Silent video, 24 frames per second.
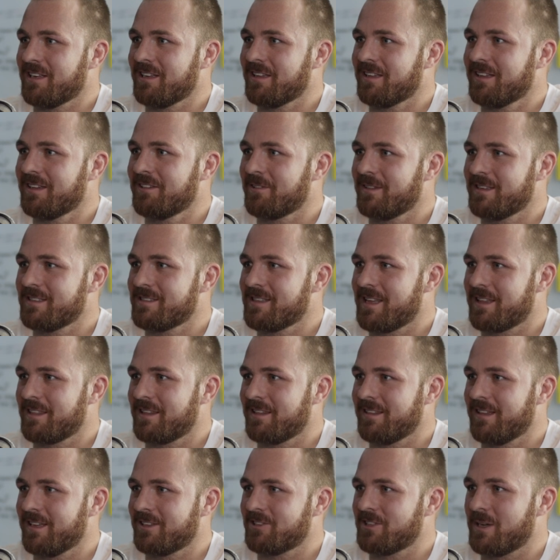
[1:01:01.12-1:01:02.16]
anything, or there's
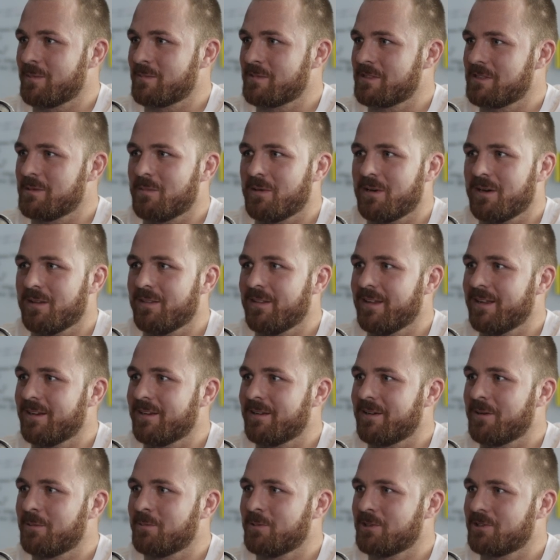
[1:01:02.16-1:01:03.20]
nothing that jumps to mind
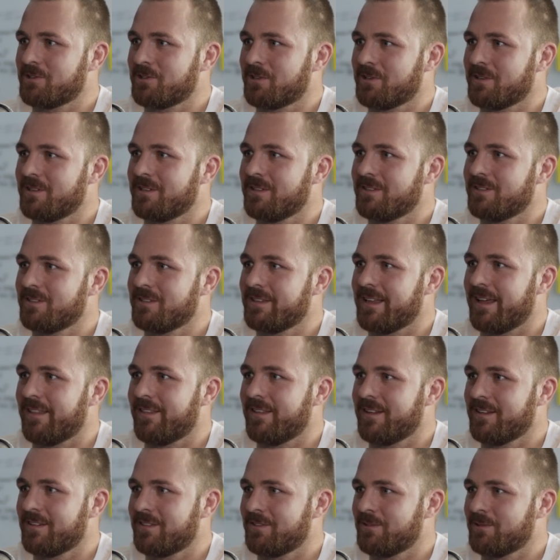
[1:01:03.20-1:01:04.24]
that I wish I'd
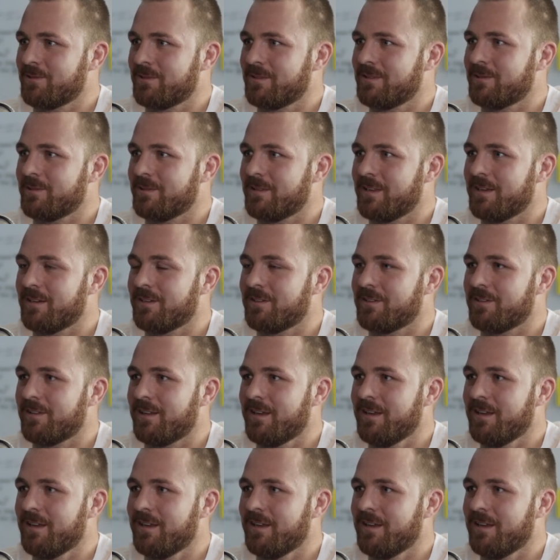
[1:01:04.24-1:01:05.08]
done this or didn't do